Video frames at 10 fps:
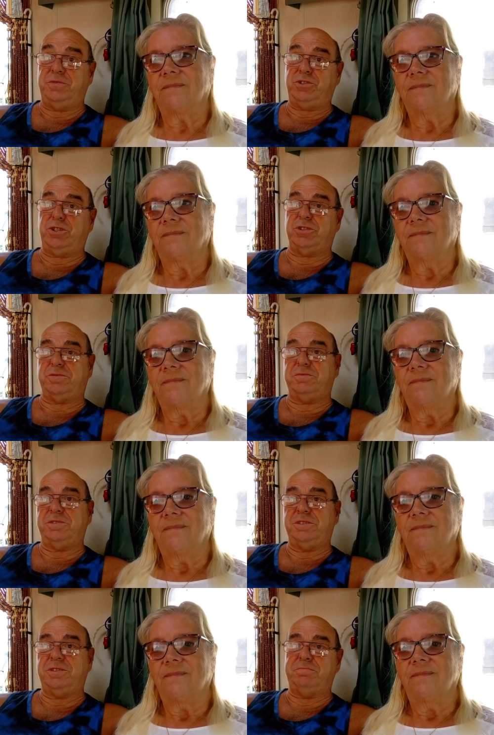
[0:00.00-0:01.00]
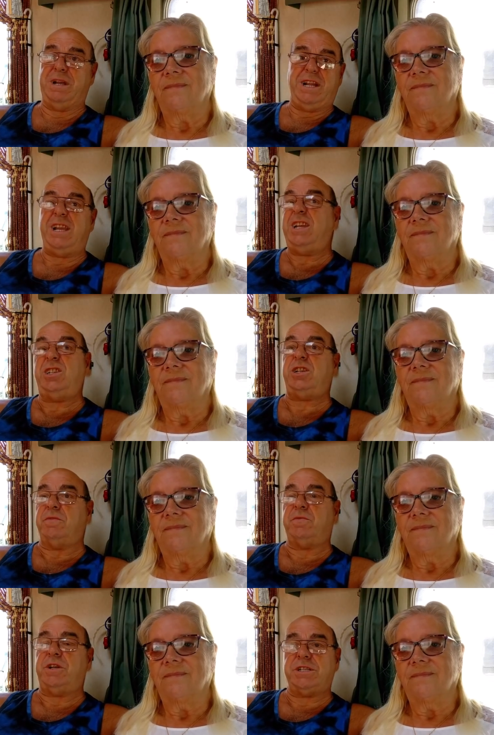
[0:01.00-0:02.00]
Speaker 1: you've just made it easier
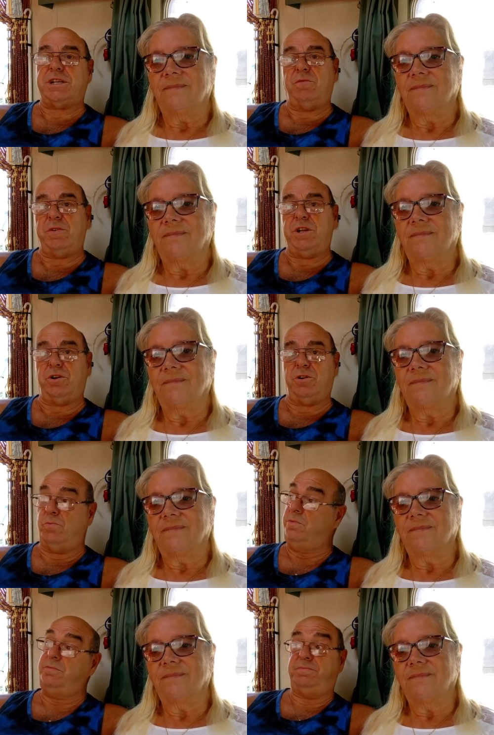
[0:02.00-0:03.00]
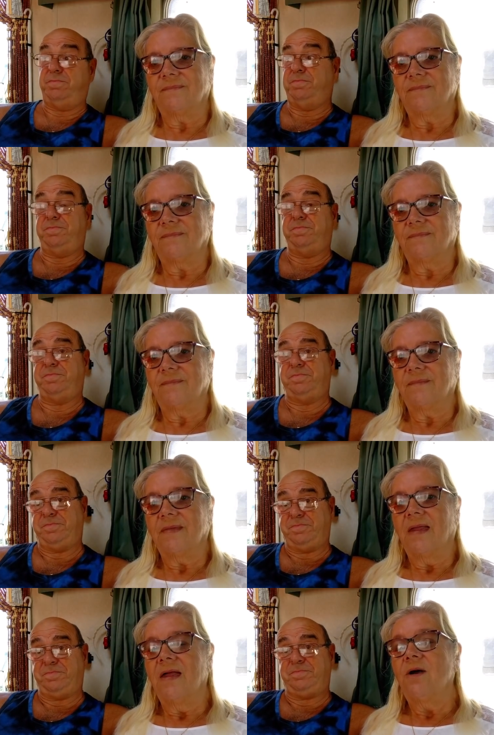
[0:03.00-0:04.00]
for yourself in your home.
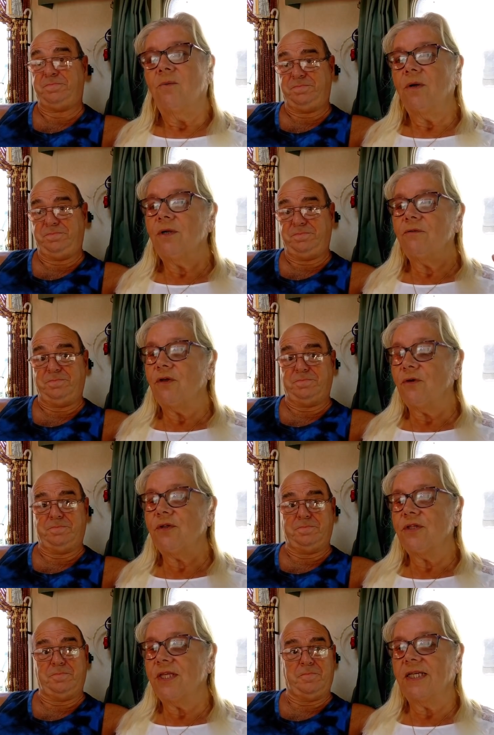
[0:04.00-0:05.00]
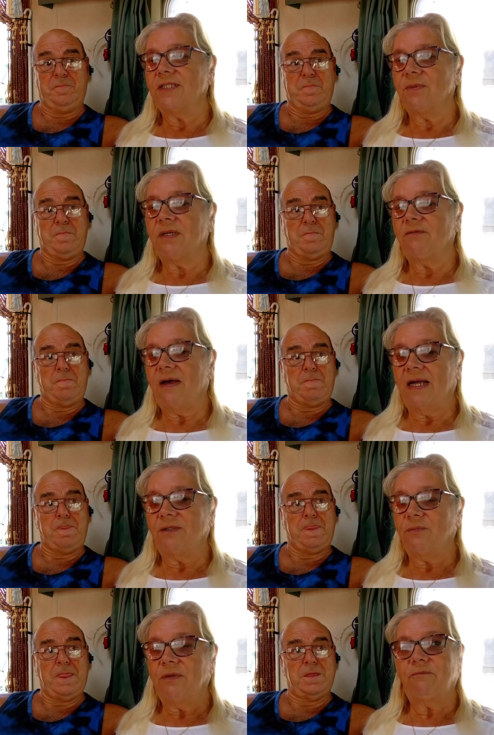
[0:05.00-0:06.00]
Speaker 2: One of the other things we
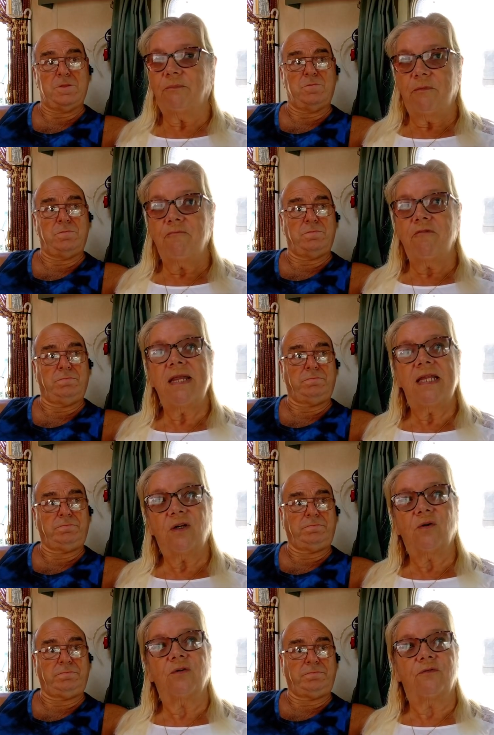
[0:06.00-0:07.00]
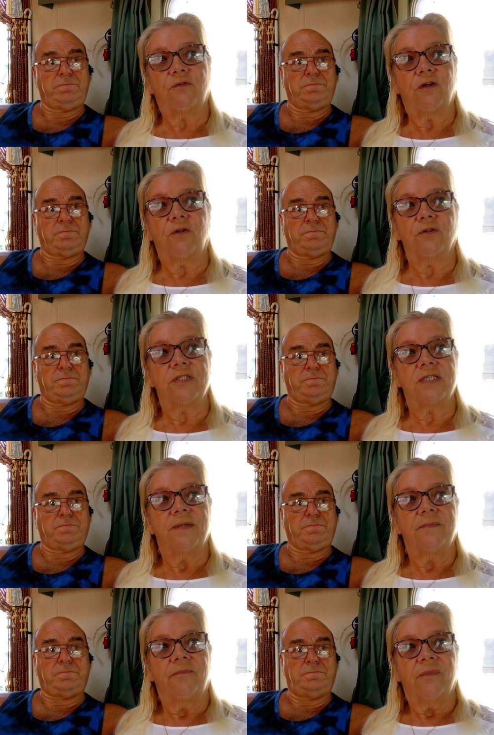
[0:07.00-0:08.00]
found we've been really good for us,
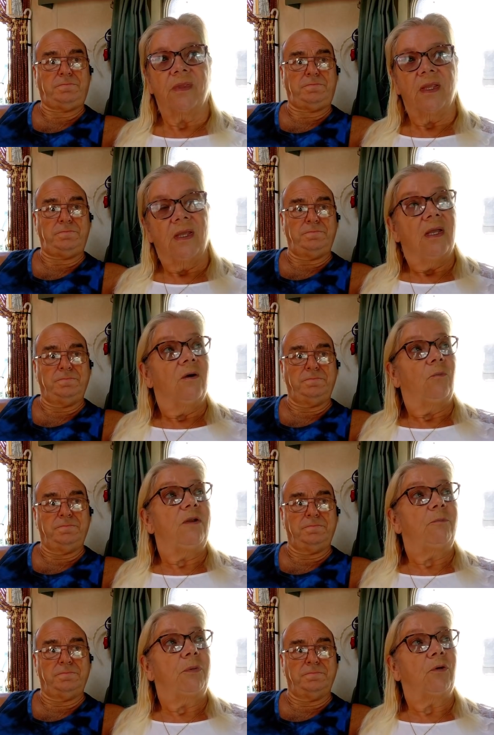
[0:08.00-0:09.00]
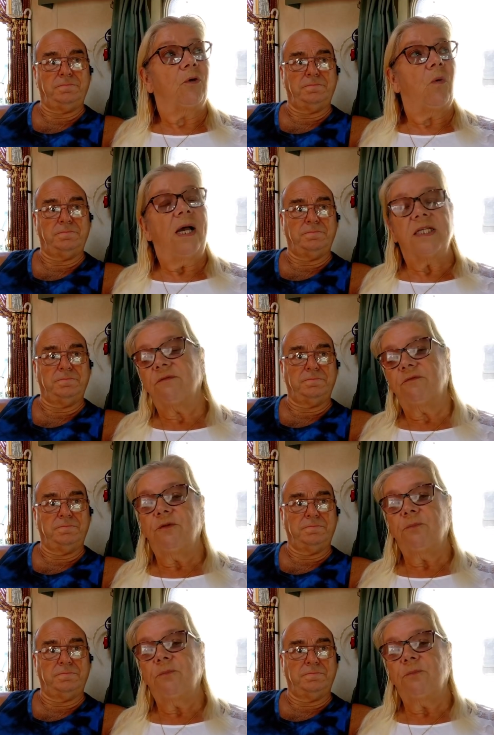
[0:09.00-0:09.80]
we've put quite a few